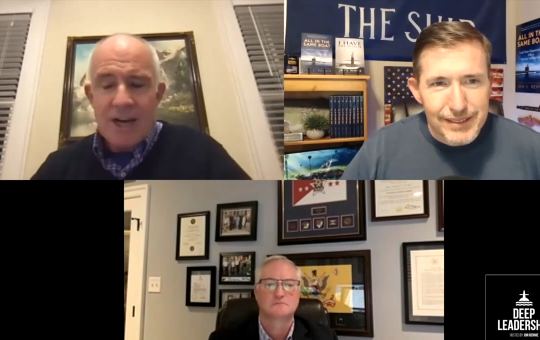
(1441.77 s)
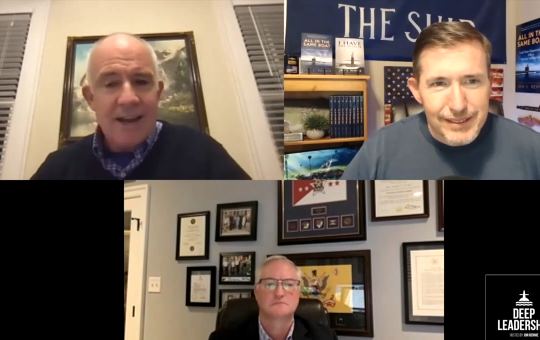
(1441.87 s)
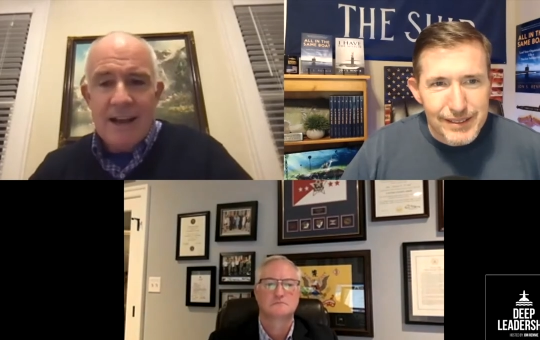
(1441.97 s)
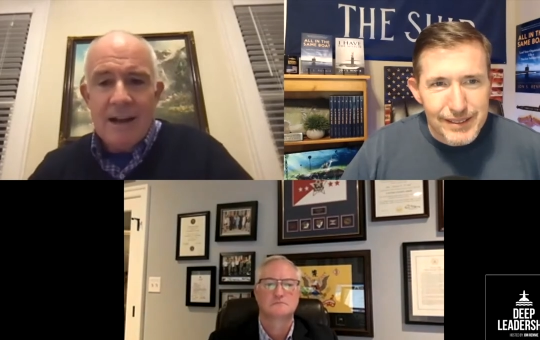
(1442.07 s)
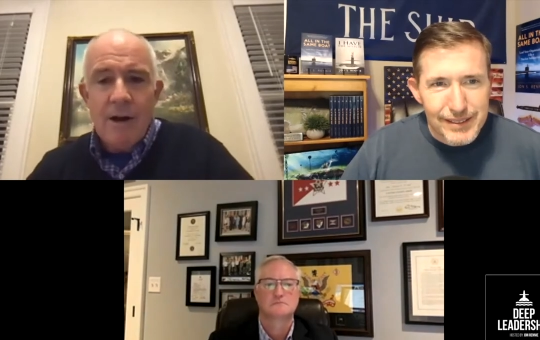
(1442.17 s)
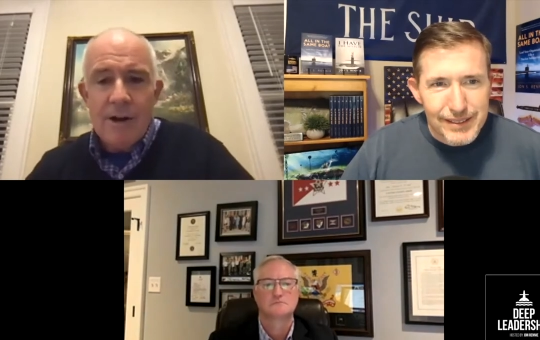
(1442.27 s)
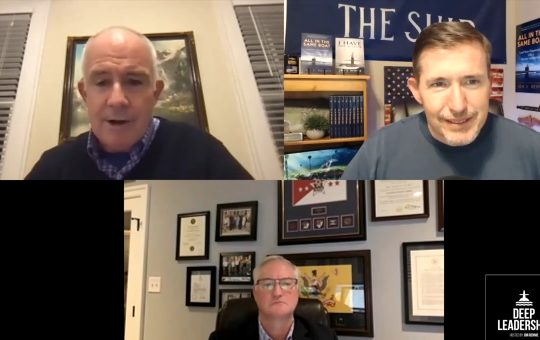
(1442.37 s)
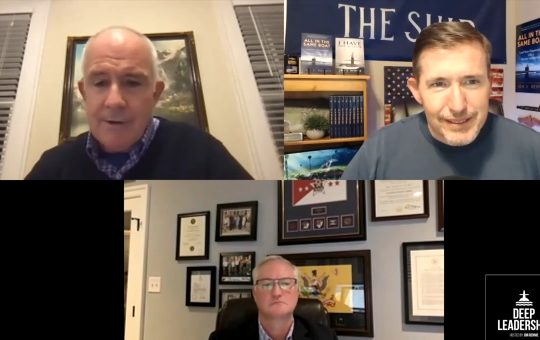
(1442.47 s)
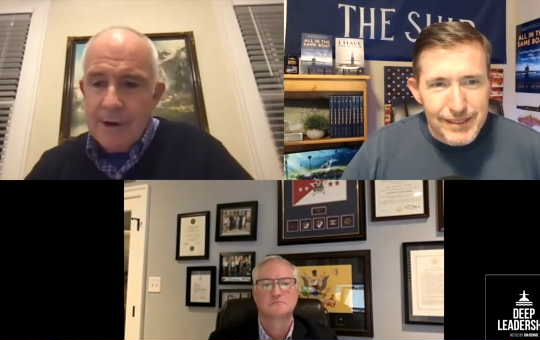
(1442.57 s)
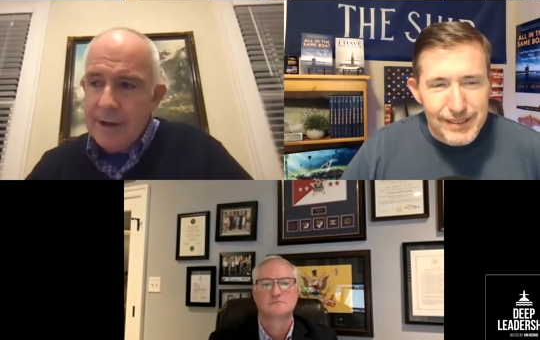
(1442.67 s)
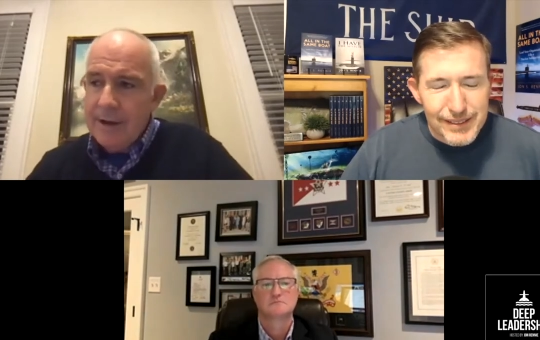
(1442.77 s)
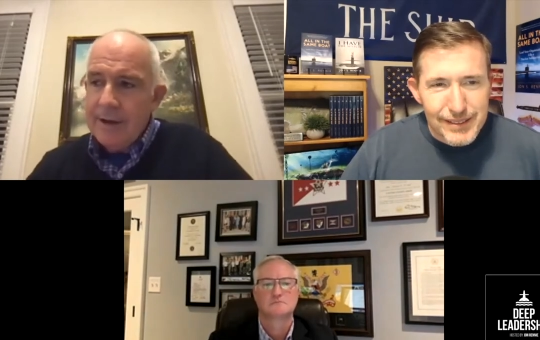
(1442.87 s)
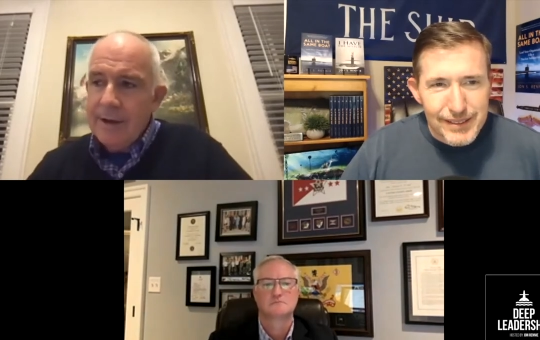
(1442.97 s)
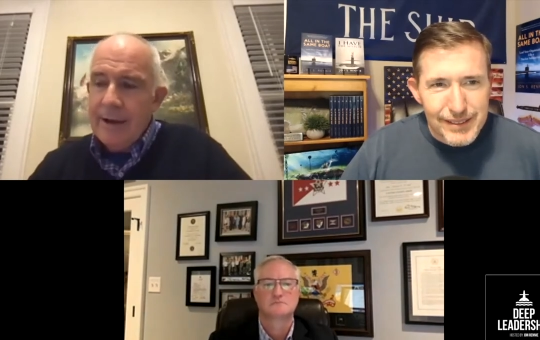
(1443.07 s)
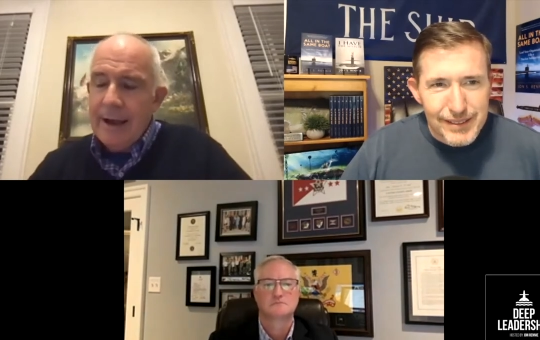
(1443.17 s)
Speaker 1: in on you
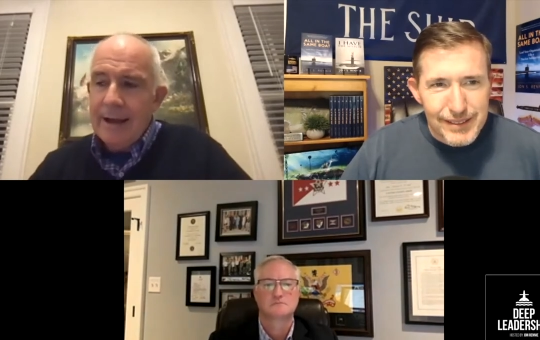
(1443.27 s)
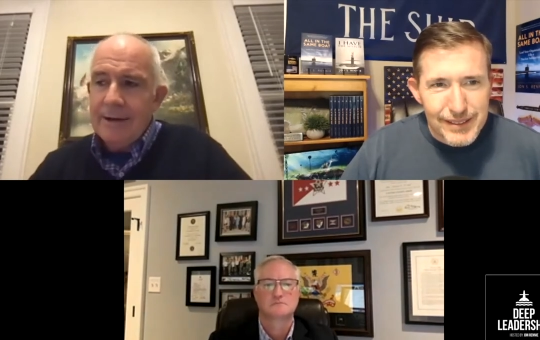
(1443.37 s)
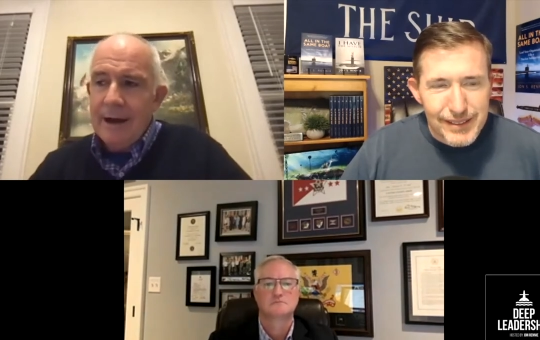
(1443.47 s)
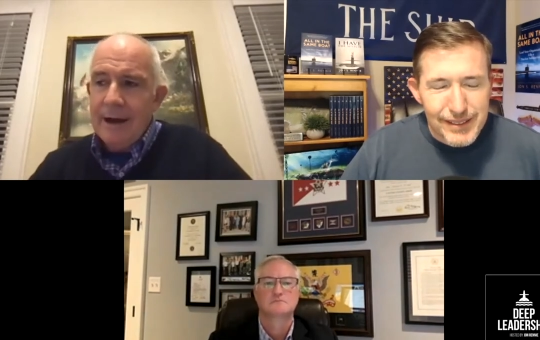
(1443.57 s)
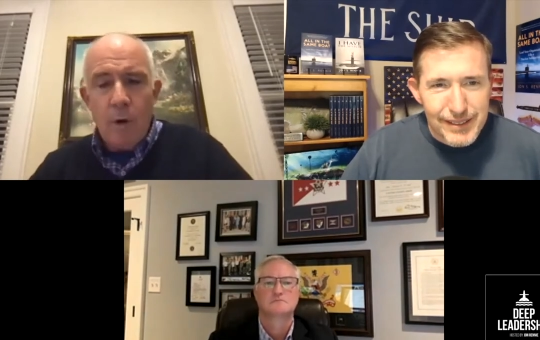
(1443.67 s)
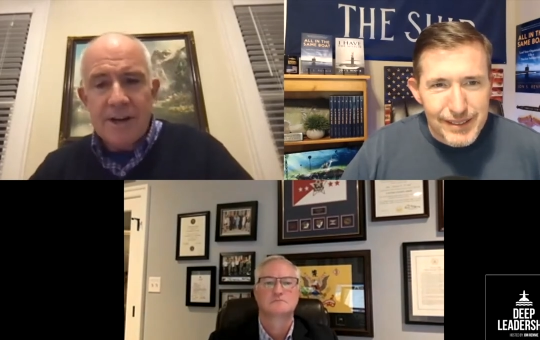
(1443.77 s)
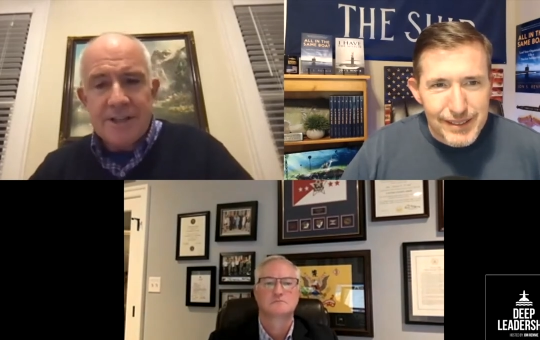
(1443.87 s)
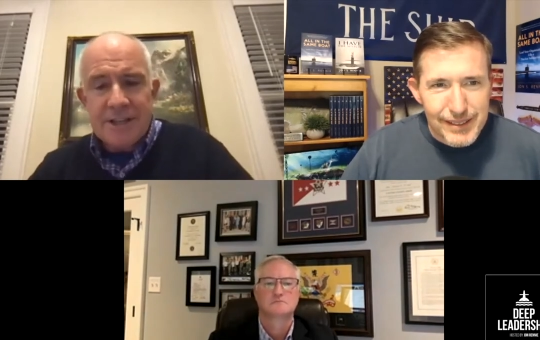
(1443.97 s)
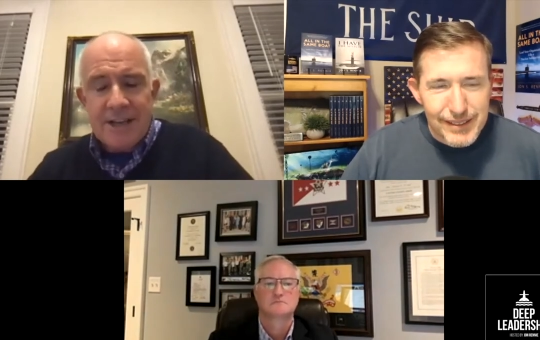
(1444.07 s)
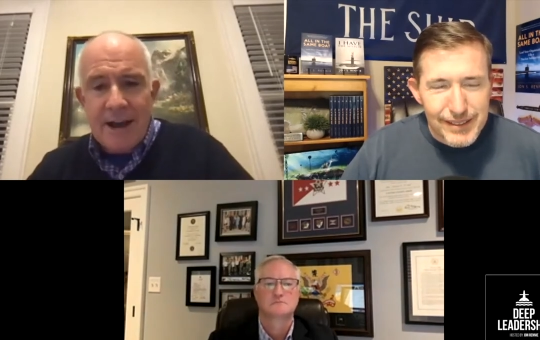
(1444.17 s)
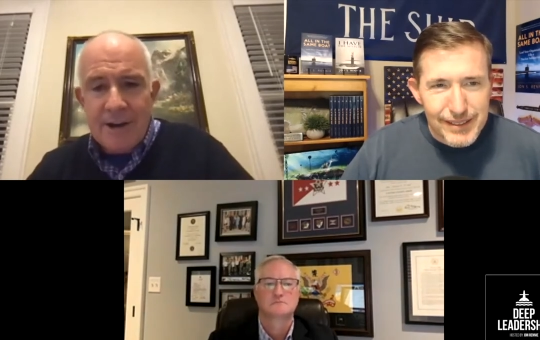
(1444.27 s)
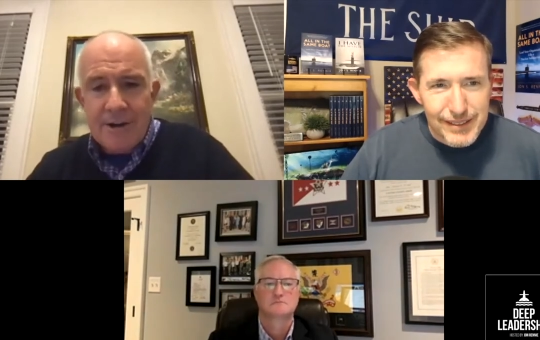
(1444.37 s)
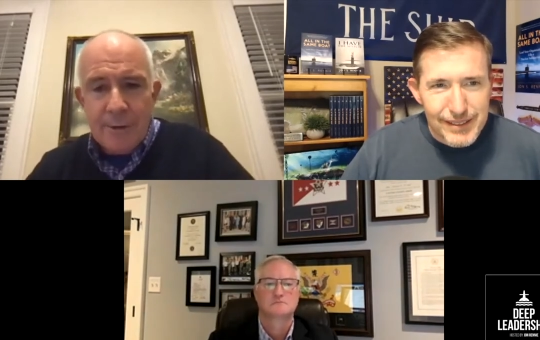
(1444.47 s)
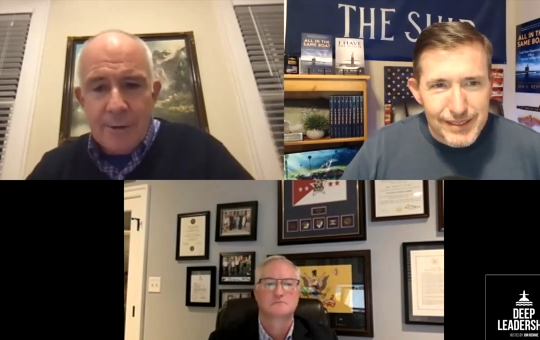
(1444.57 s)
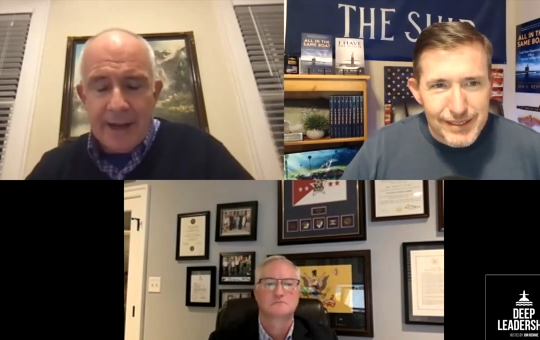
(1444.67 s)
and I want to see how you're
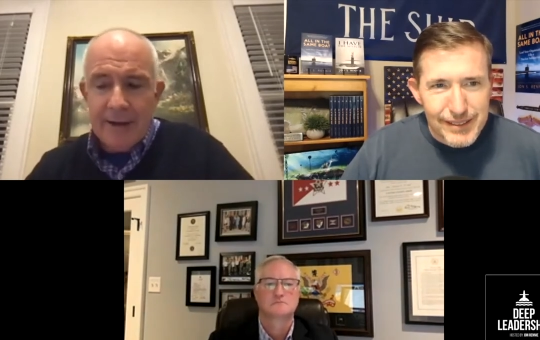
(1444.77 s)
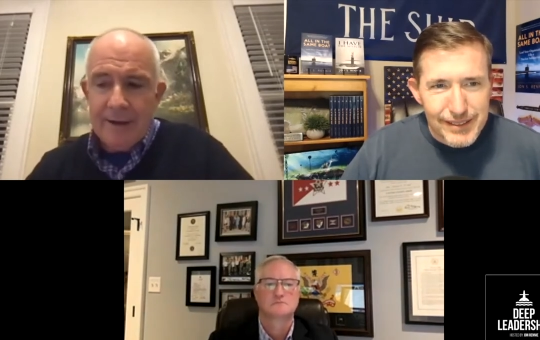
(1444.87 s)
doing.